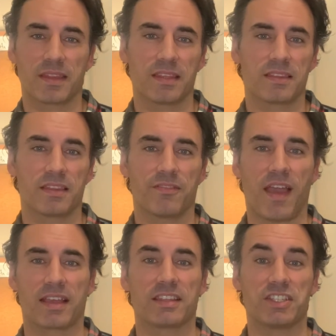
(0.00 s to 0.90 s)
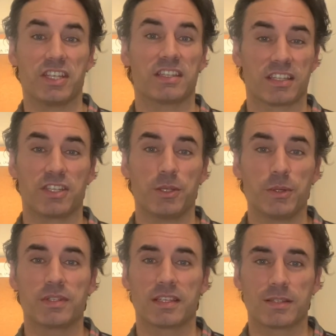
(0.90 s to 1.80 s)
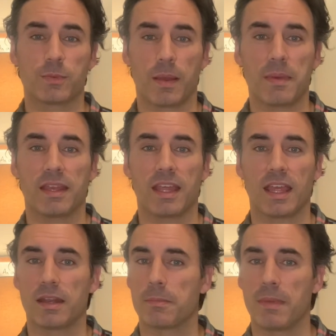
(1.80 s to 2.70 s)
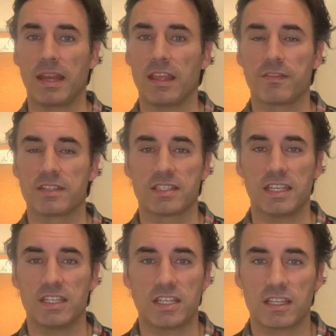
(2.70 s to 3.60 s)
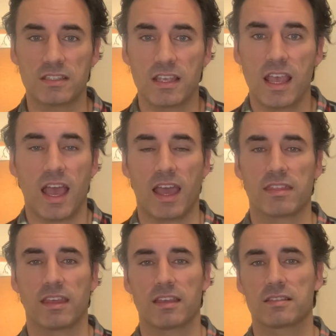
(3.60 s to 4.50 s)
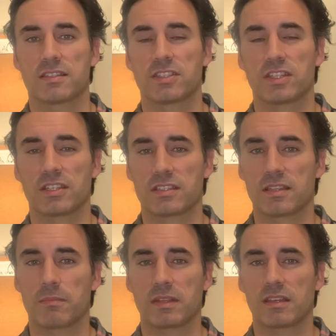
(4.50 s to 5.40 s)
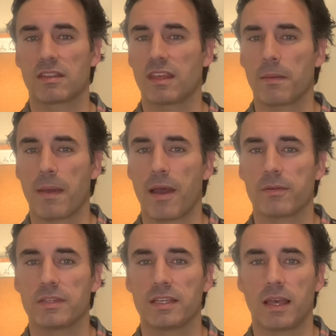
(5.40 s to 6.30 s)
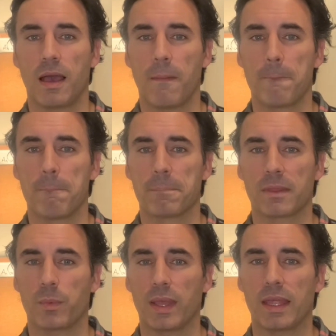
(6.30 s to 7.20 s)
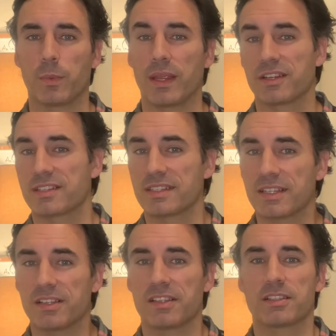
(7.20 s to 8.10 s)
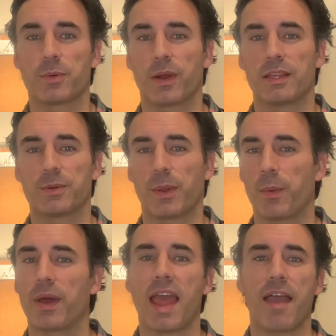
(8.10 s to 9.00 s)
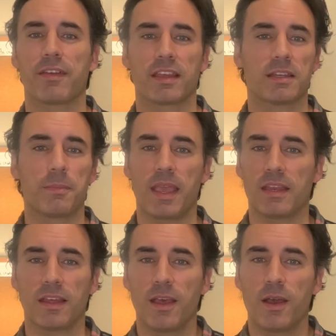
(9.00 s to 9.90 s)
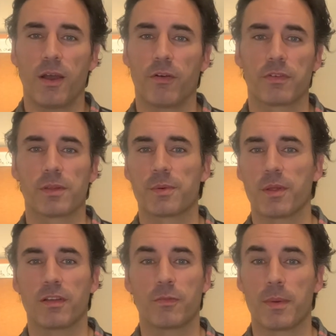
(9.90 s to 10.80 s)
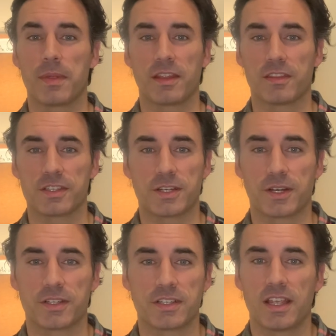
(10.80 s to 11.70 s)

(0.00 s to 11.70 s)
the fact that Jesus uses women in many of his teachings. I think it's just something to think about when we are still in 2021 having a debate over the role of women in the church.